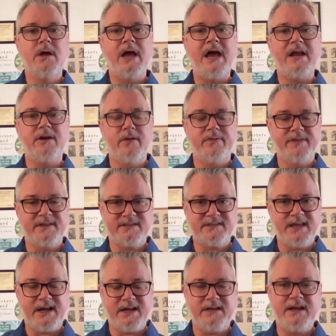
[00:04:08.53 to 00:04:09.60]
and on the
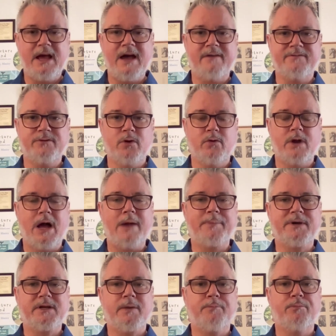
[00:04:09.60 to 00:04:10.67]
second half note I'm
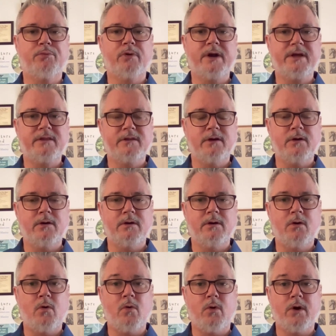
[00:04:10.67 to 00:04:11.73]
going to bring the
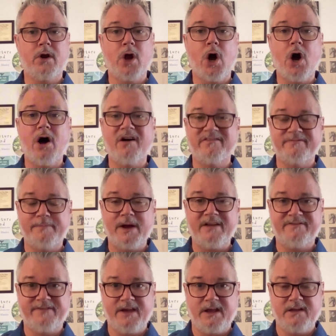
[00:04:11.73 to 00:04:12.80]
horn off my
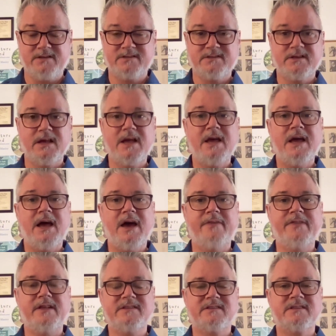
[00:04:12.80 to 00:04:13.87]
face and
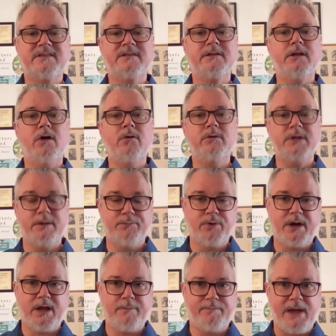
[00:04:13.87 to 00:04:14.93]
then slowly
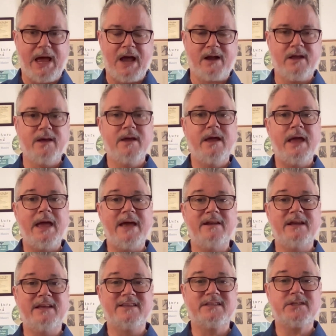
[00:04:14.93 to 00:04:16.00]
bring it back. And
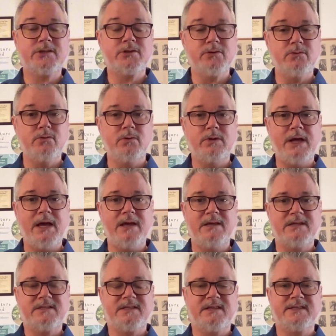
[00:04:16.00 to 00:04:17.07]
as soon
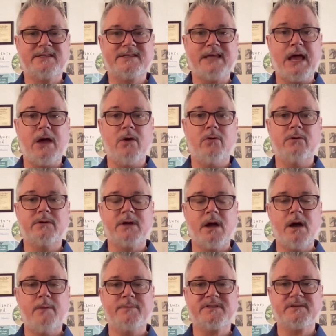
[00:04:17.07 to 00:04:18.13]
as the sound
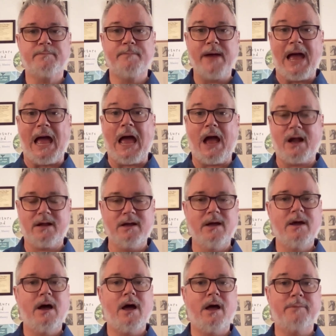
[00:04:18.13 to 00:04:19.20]
comes back,
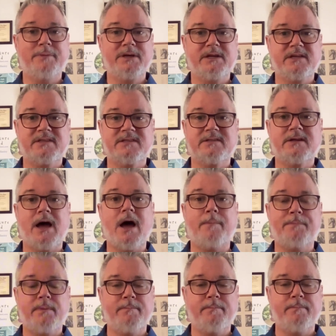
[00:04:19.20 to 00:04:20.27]
I'm going to
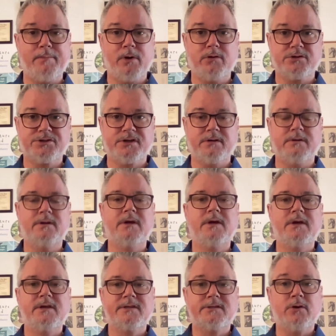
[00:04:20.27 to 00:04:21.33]
stop my motion.
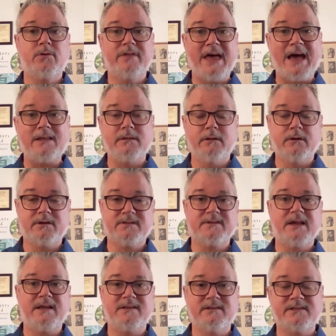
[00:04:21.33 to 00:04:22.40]
So that looks
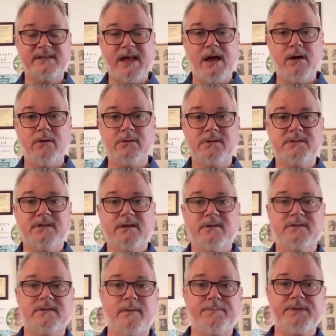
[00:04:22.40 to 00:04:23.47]
and sounds
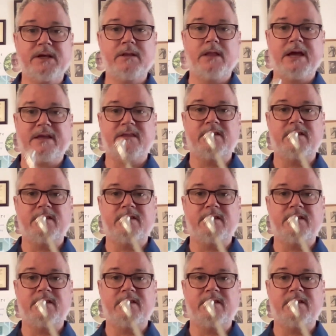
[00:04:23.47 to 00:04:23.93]
something like